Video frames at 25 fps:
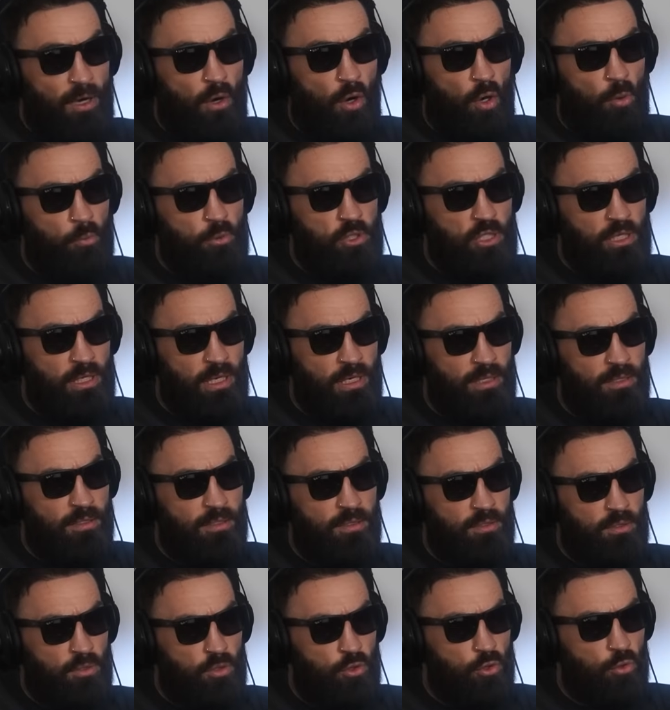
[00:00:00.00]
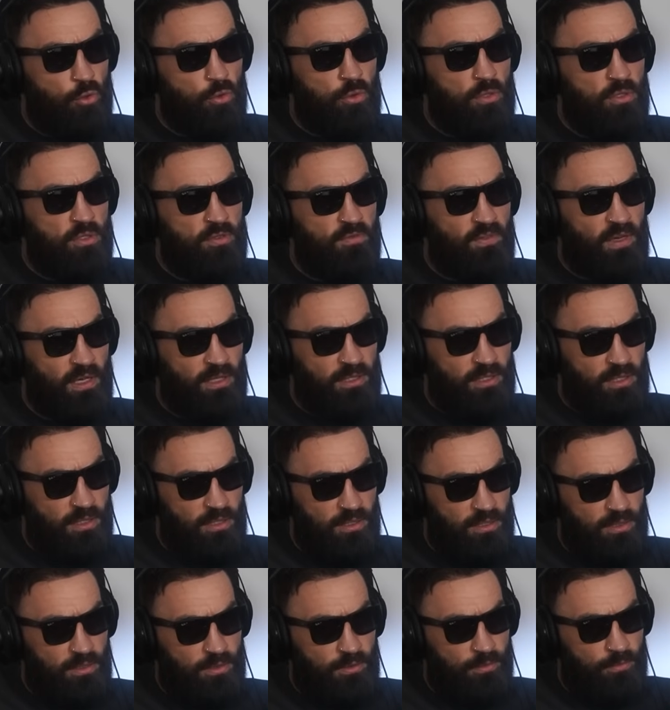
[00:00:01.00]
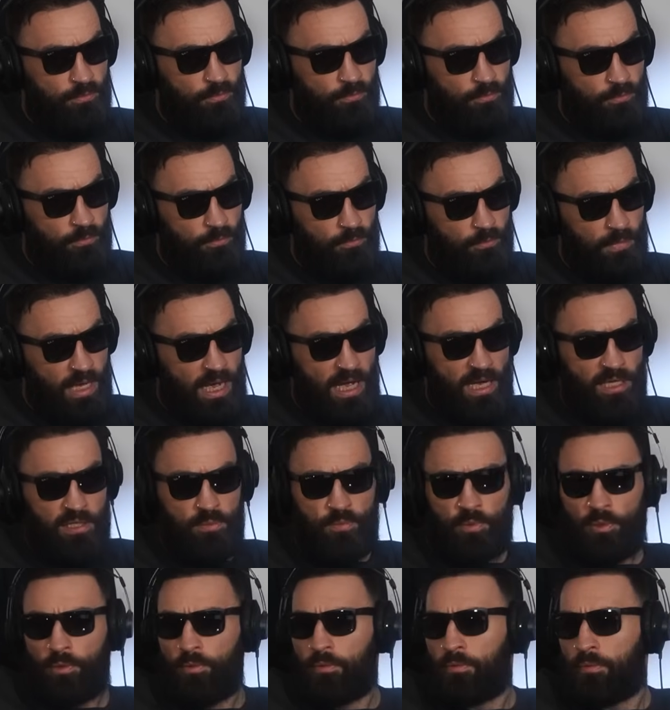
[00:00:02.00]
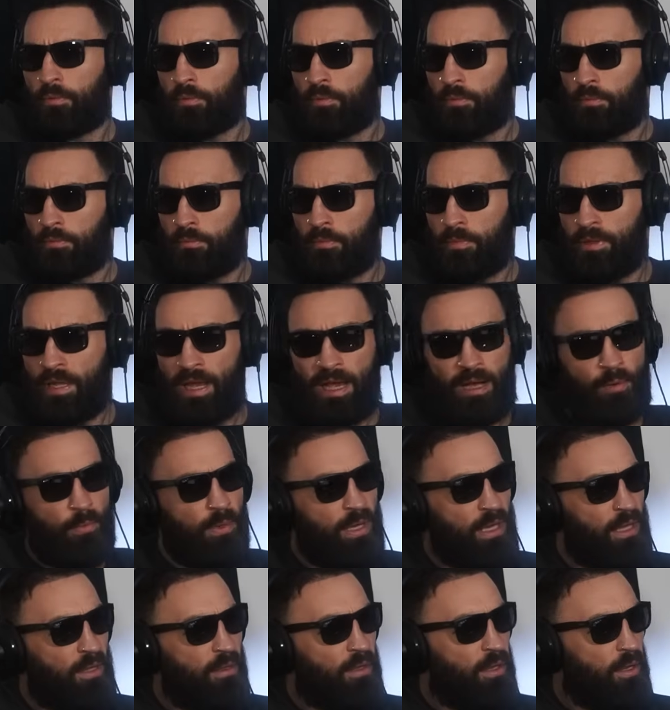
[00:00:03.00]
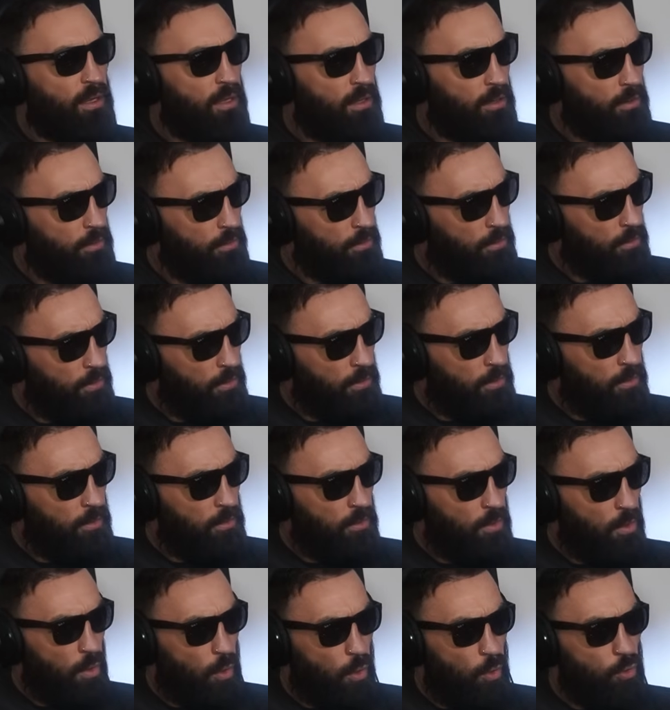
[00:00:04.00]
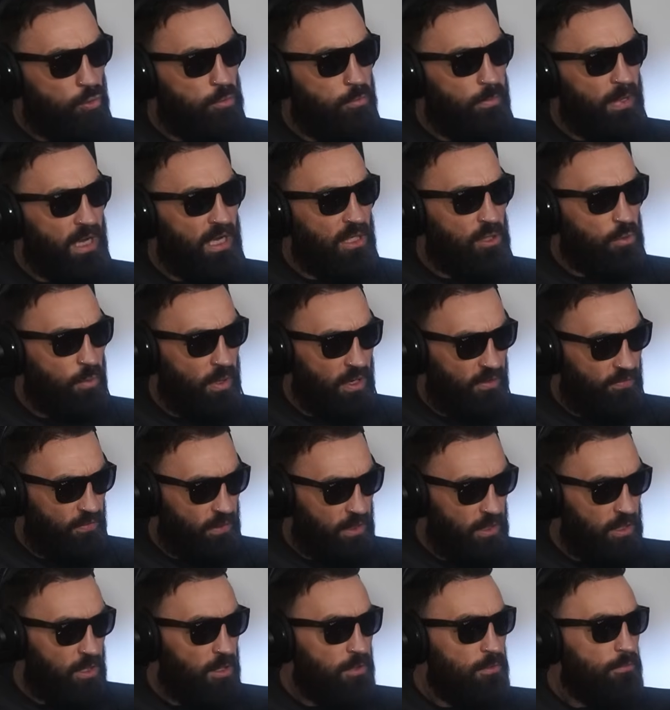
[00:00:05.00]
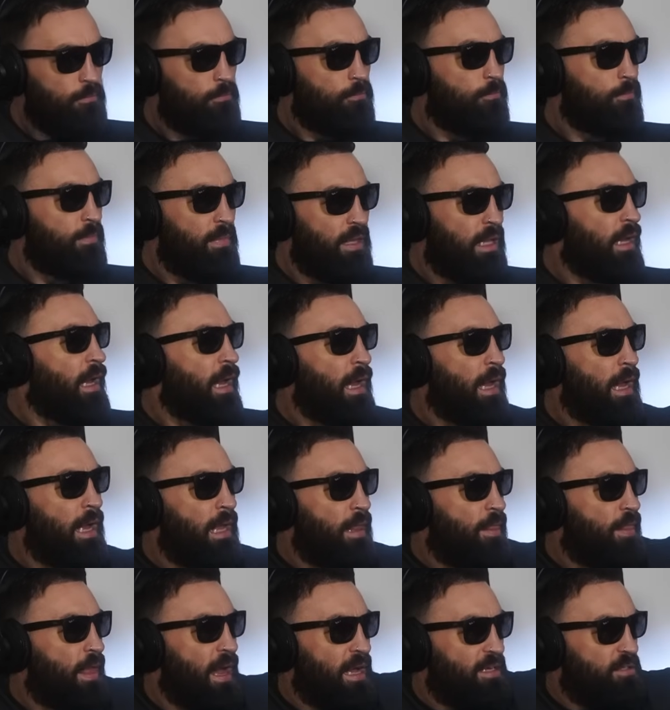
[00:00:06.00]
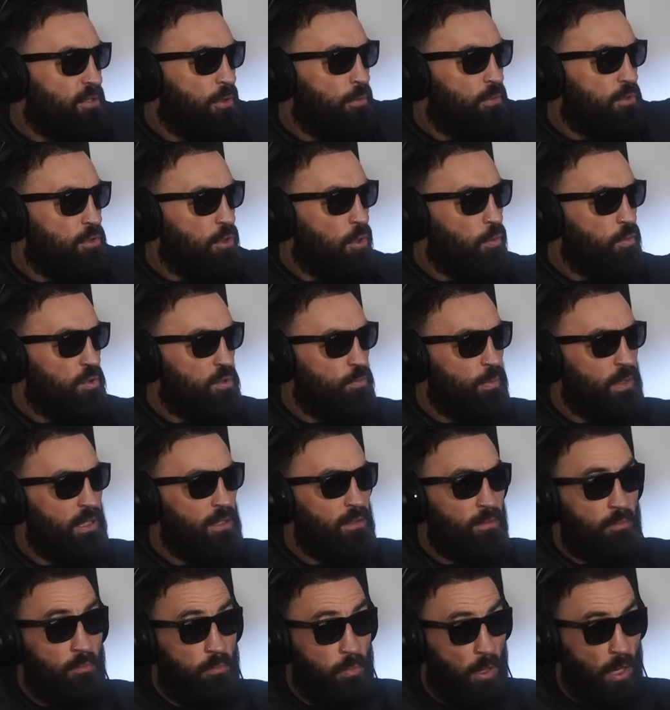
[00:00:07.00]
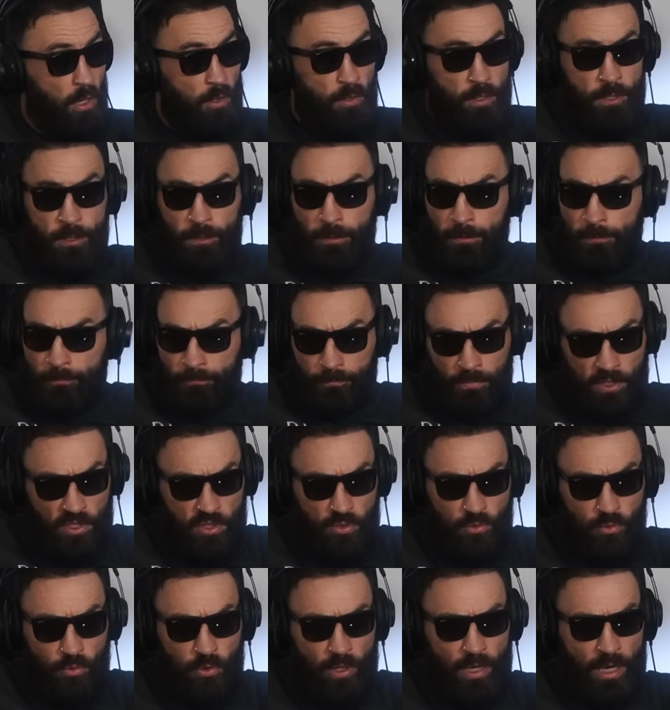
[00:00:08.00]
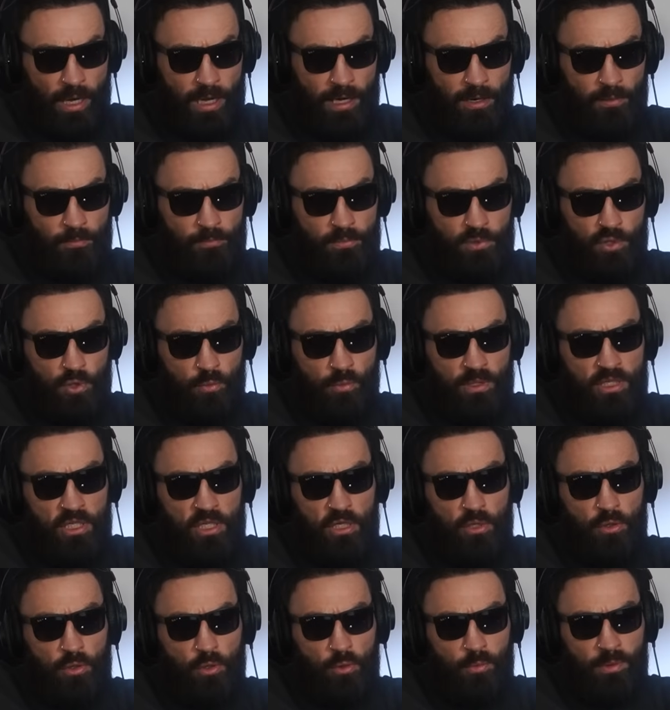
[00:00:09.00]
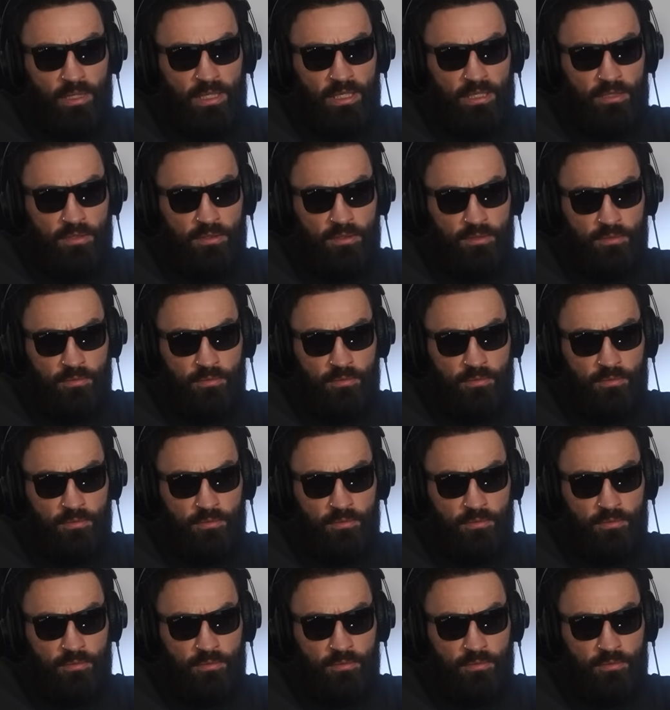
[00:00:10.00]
option is Jones versus Aspinall. And that way the old makes way for the young. That's how it's always been, but it's not going to happen. So what do you do with these